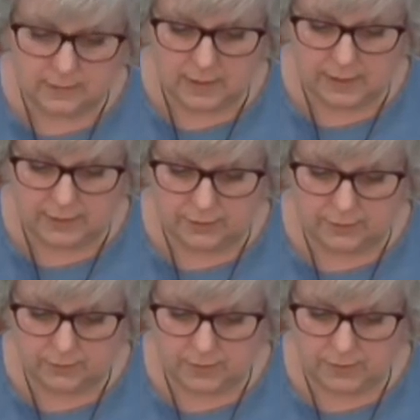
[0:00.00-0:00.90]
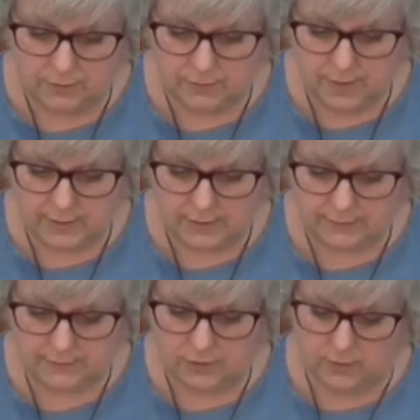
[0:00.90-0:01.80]
and you've got to work
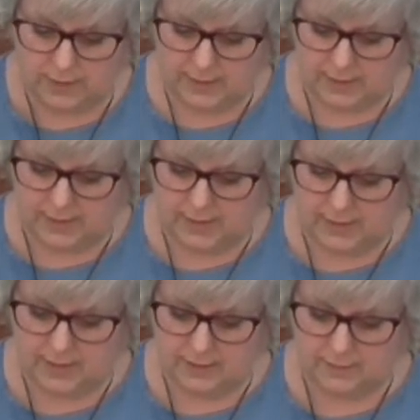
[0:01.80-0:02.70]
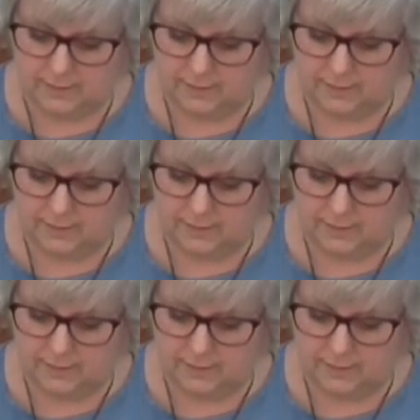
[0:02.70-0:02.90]
relatively quickly here.